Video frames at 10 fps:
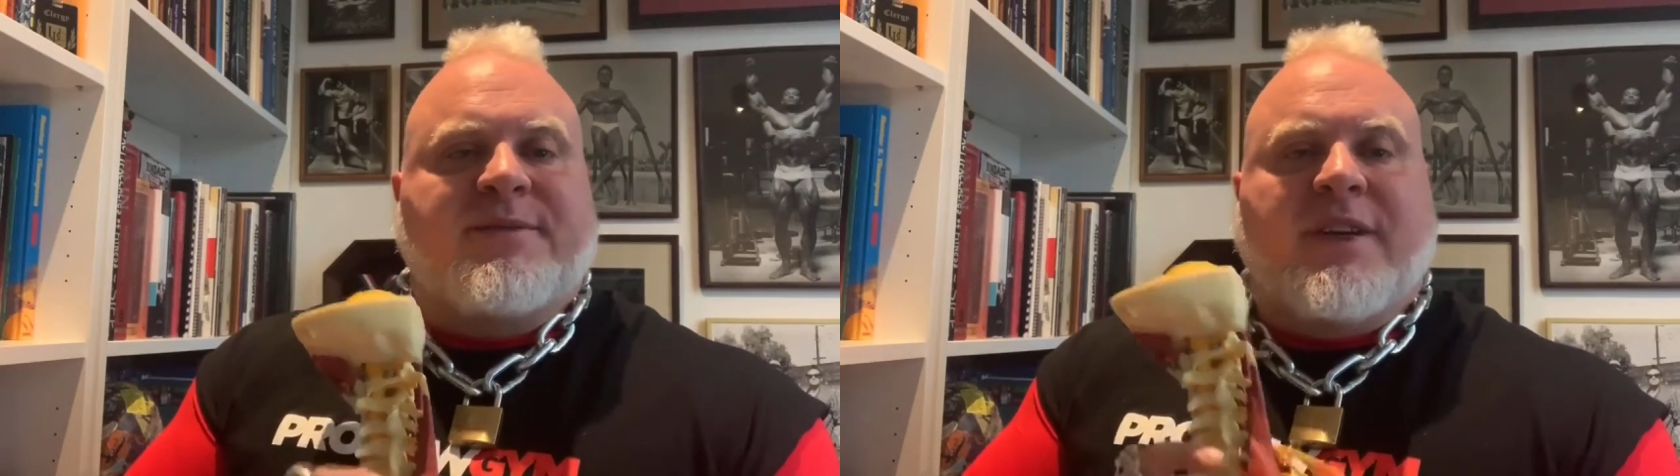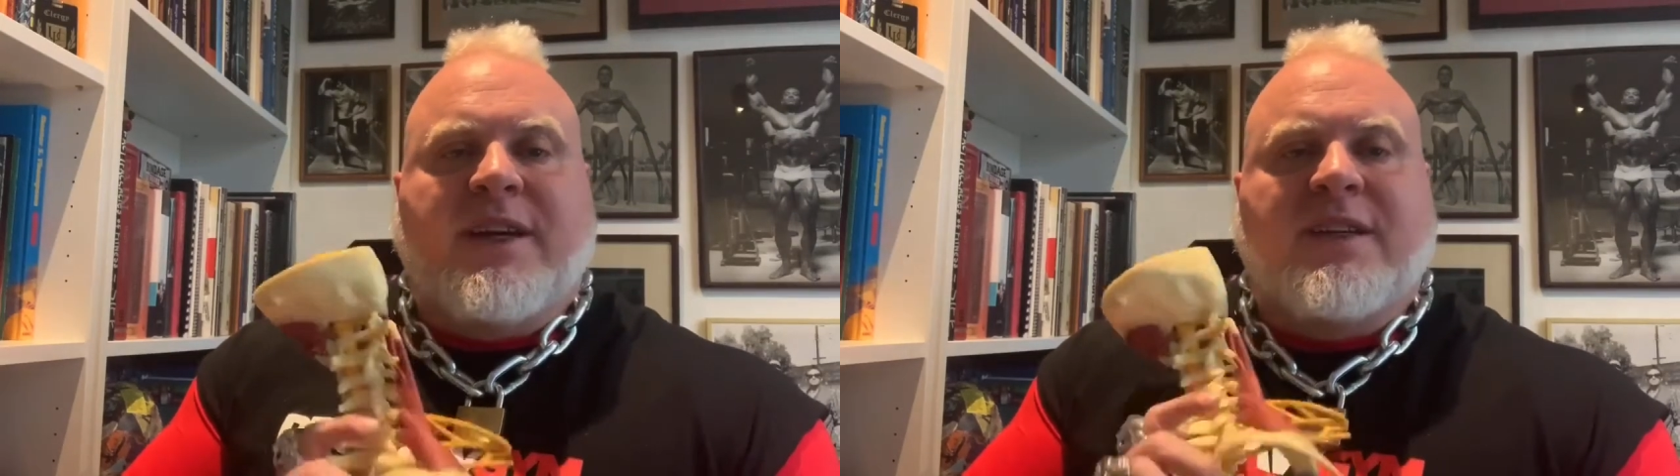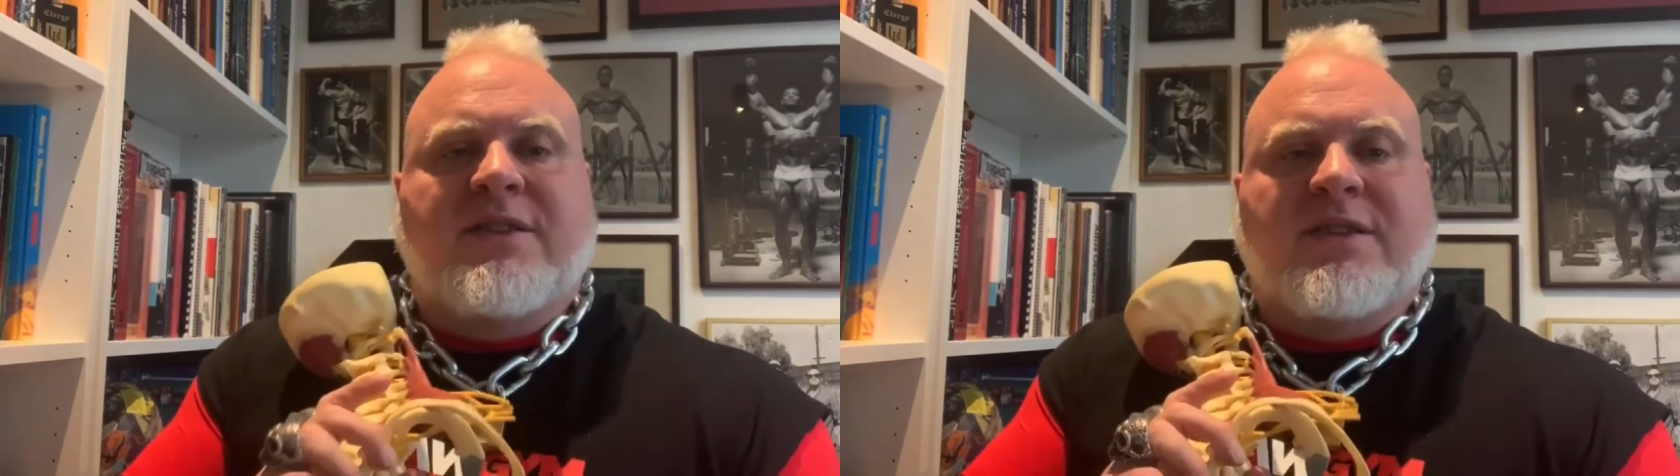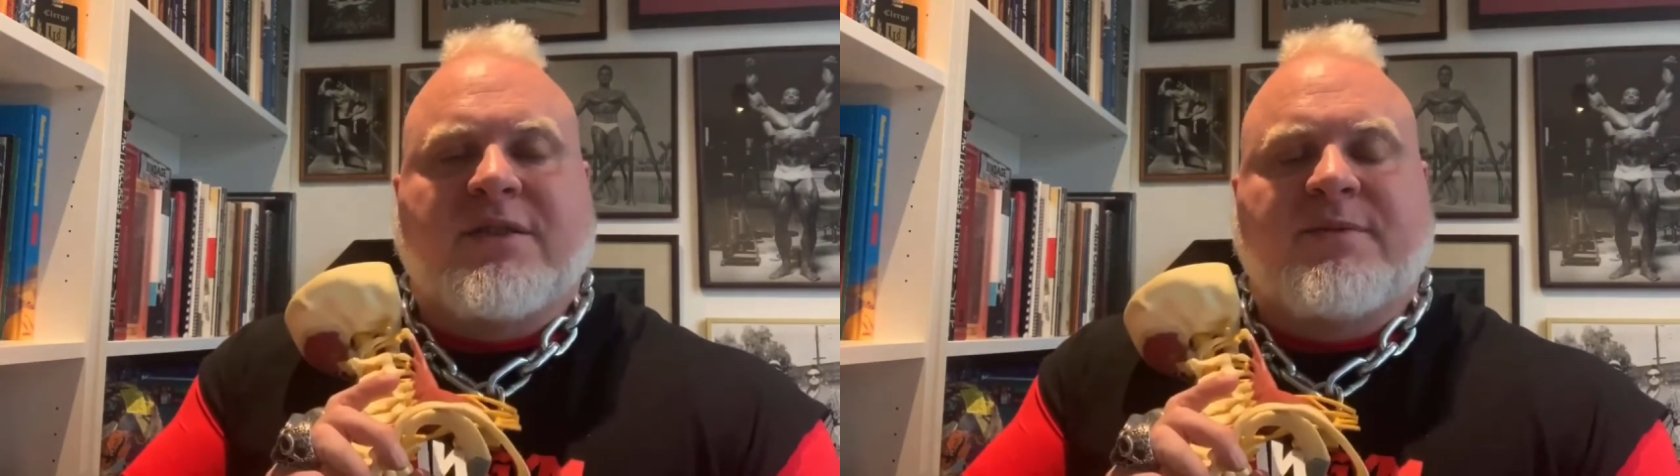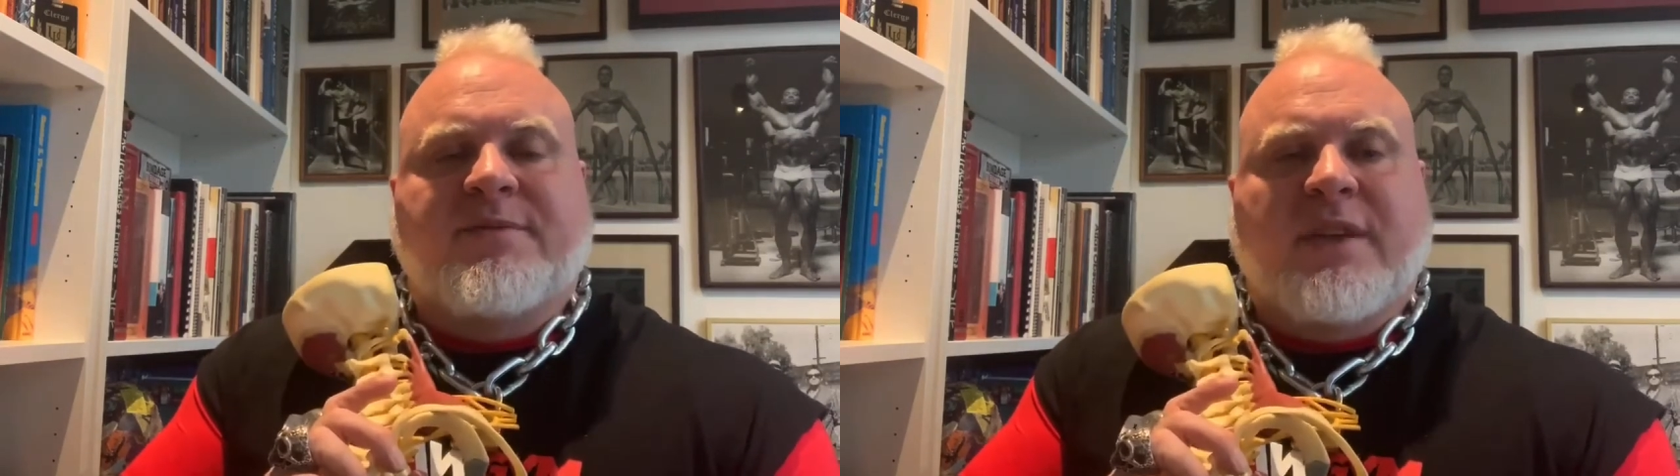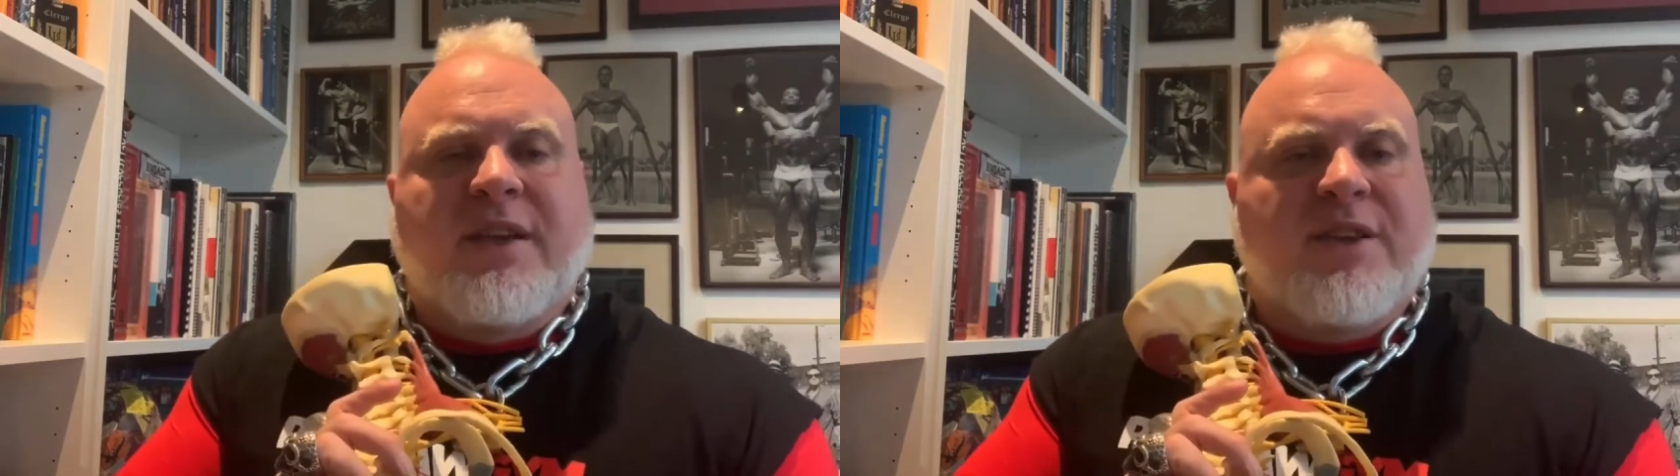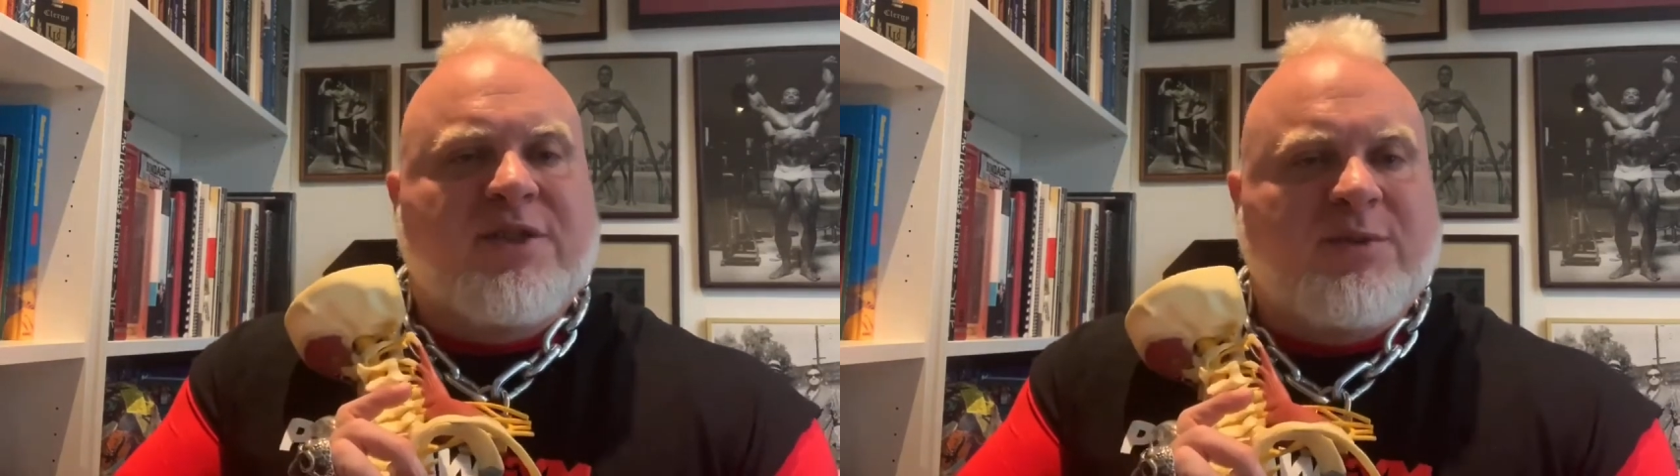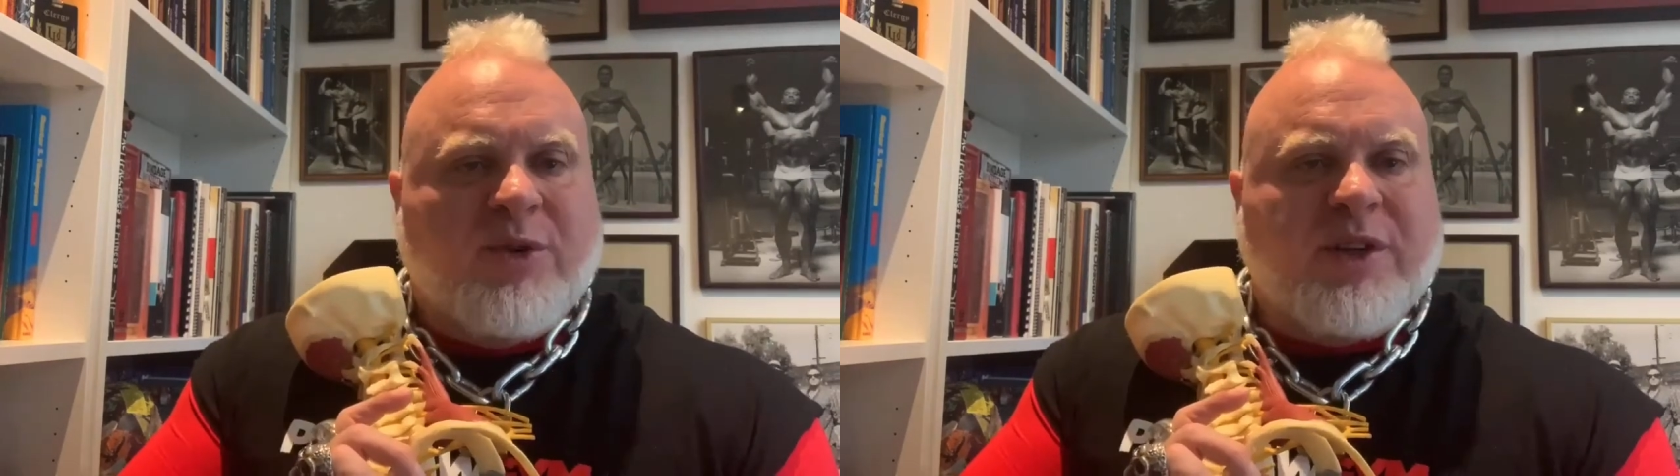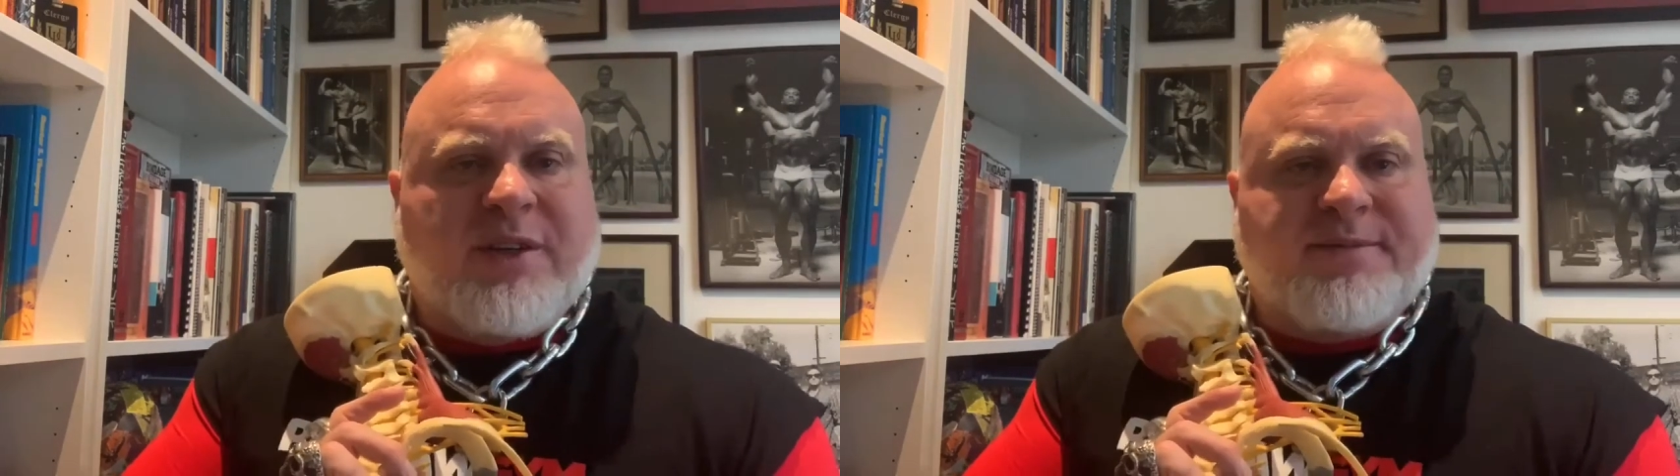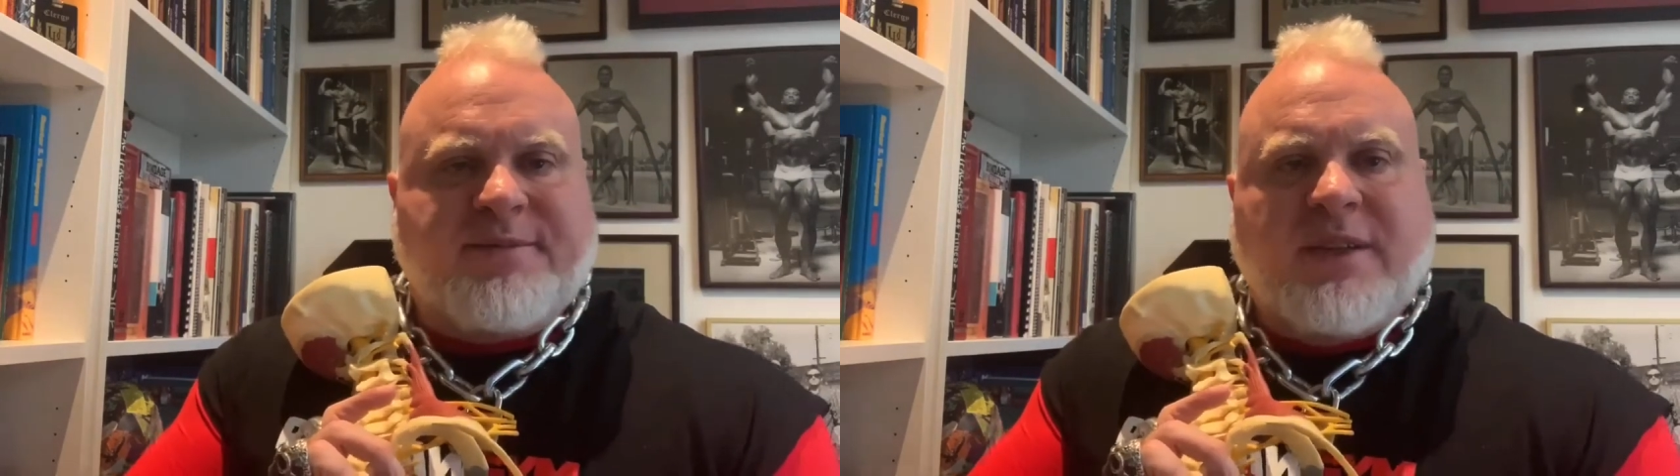And this morning,